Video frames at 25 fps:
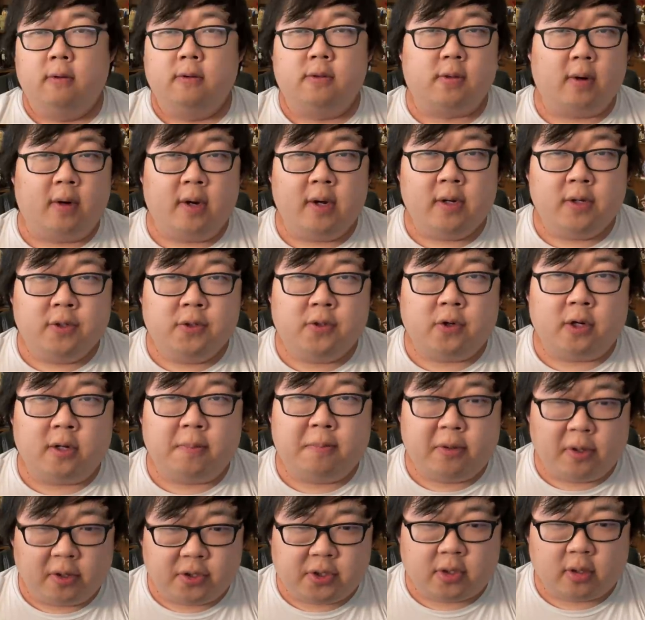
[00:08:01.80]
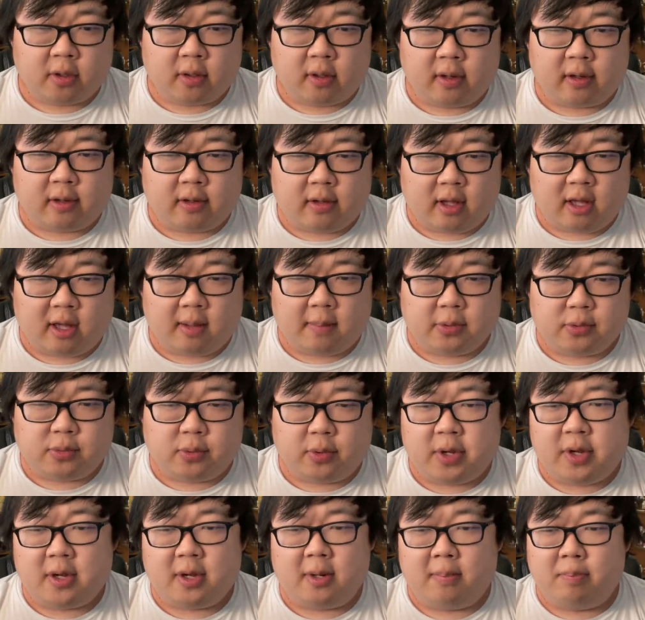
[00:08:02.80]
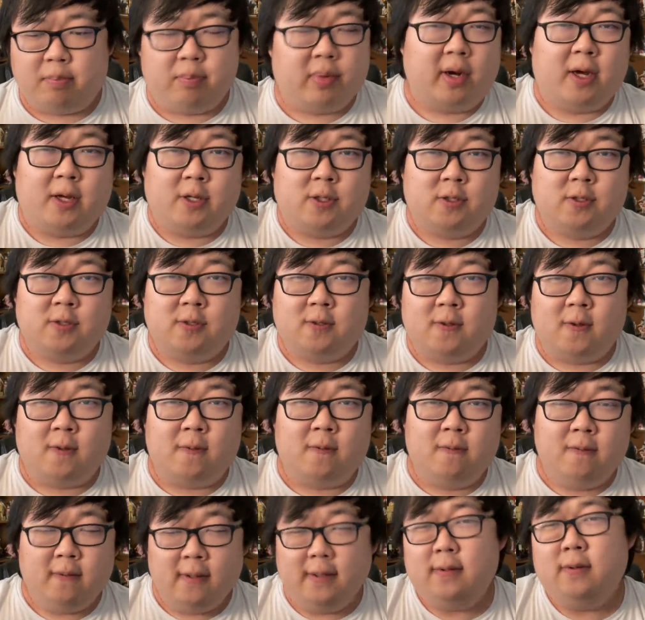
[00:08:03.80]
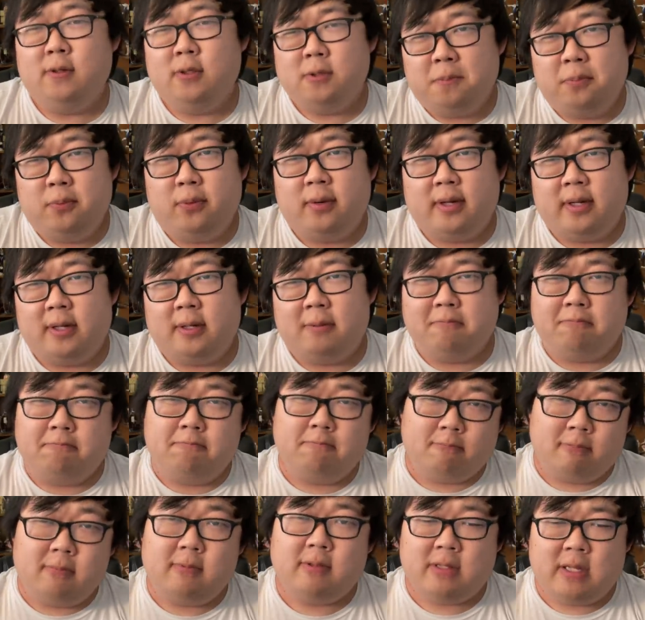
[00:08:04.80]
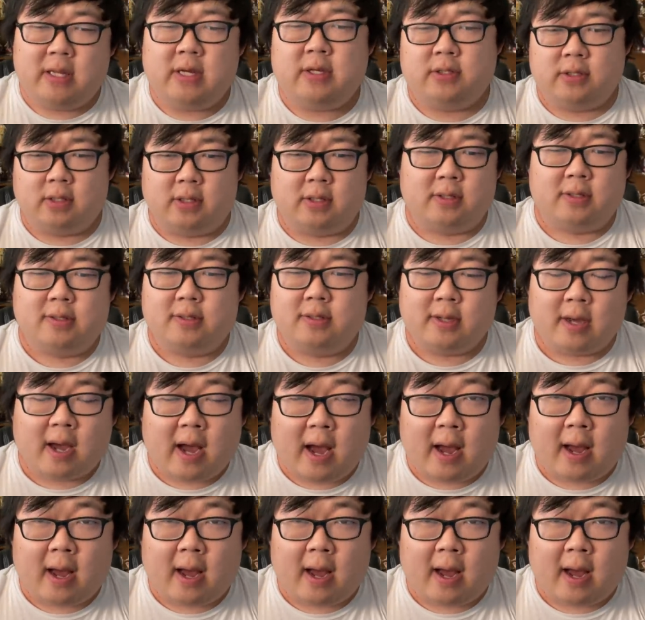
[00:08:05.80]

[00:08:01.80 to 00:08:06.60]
So I enjoy push your luck games where you can bust, and this one's pretty decent.